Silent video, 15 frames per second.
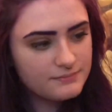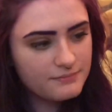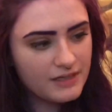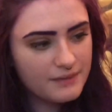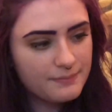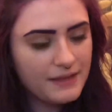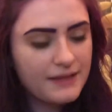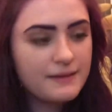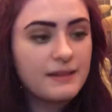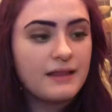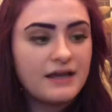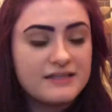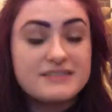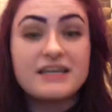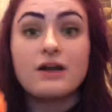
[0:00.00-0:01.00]
many black
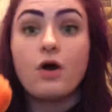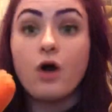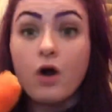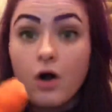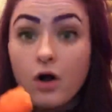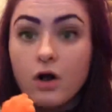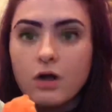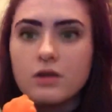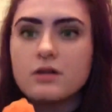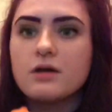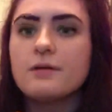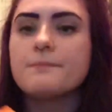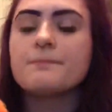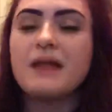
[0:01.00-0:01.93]
lines at all,